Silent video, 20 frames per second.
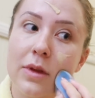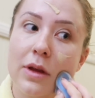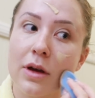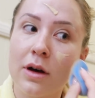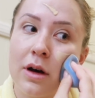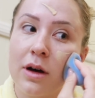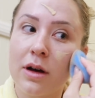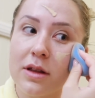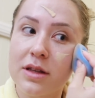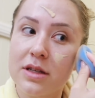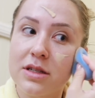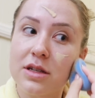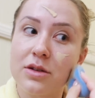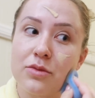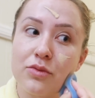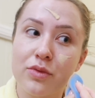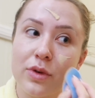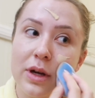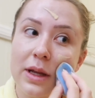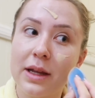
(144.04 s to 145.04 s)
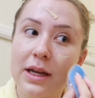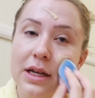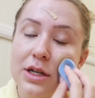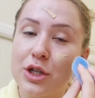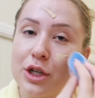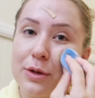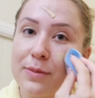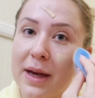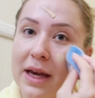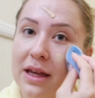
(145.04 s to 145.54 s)
Oh, it really
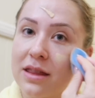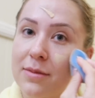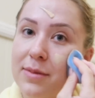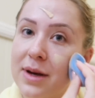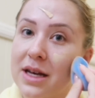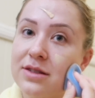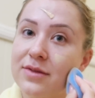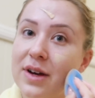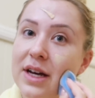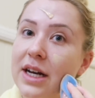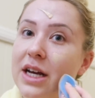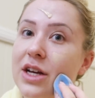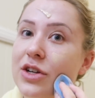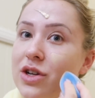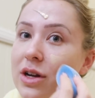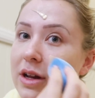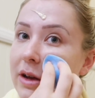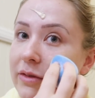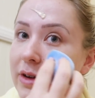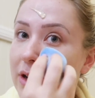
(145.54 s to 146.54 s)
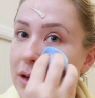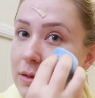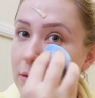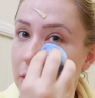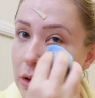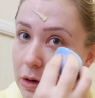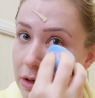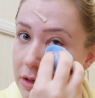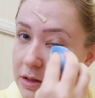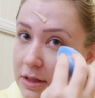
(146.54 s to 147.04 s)
do be the best foundation ever,
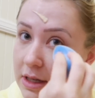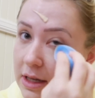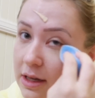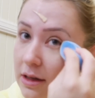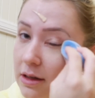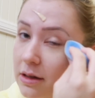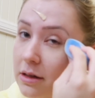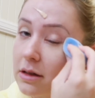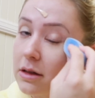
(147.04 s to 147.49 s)
honestly.